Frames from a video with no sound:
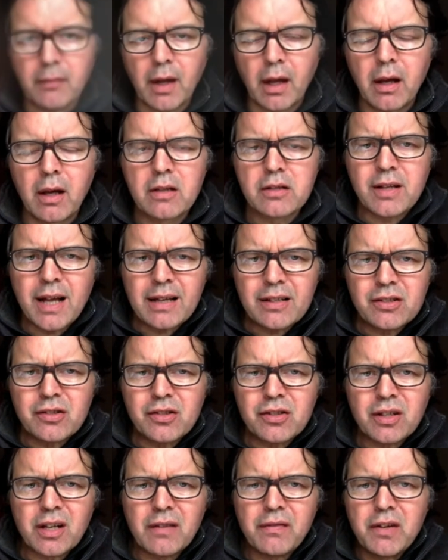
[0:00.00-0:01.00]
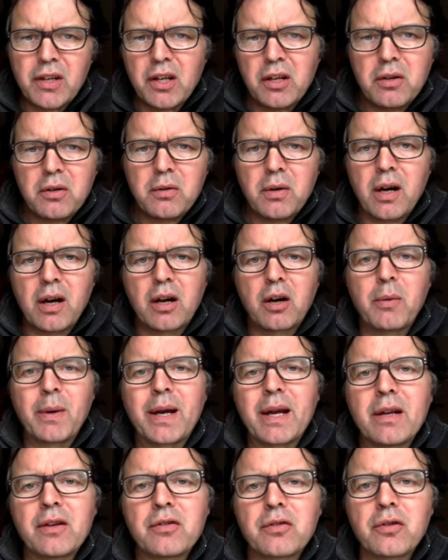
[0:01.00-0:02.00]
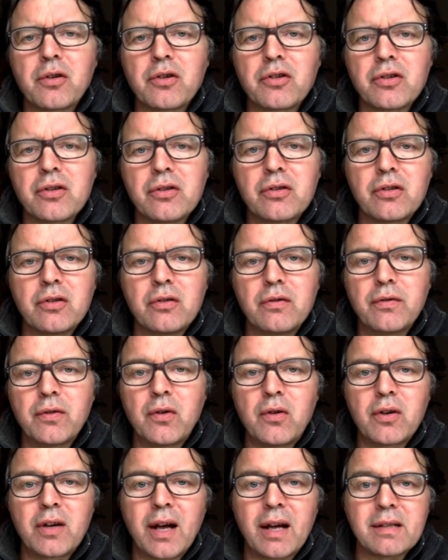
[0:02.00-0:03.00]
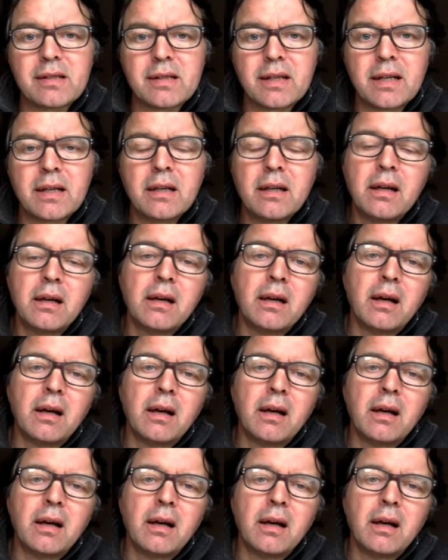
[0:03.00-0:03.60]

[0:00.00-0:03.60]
So that's just giving you a quick introduction to forecasting.